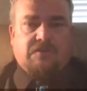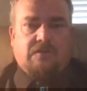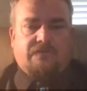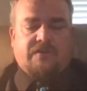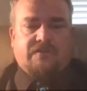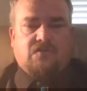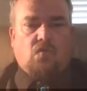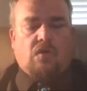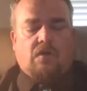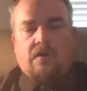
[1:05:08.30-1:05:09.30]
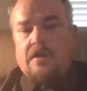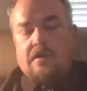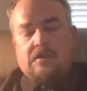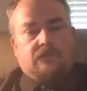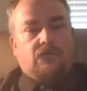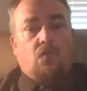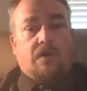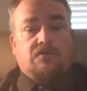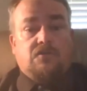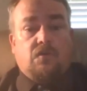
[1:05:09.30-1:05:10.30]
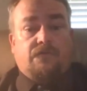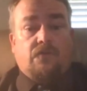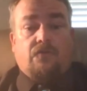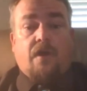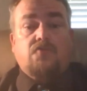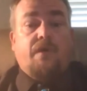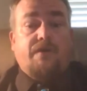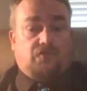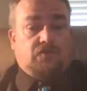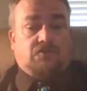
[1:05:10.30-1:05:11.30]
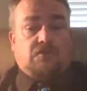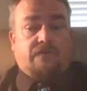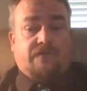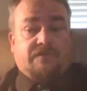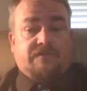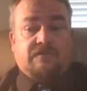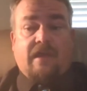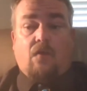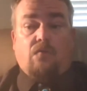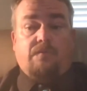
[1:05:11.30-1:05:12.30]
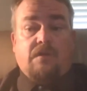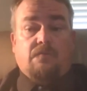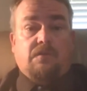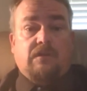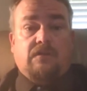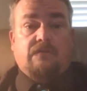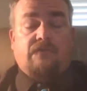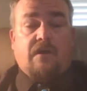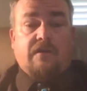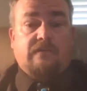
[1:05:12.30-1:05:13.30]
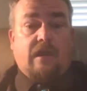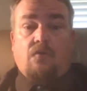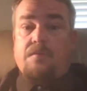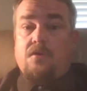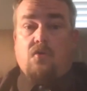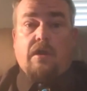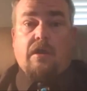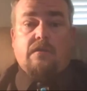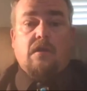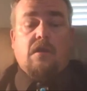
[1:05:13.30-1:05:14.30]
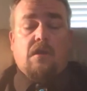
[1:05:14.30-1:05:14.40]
service or if you wanted to do it for the graduation service. That would be completely fine. That would be great.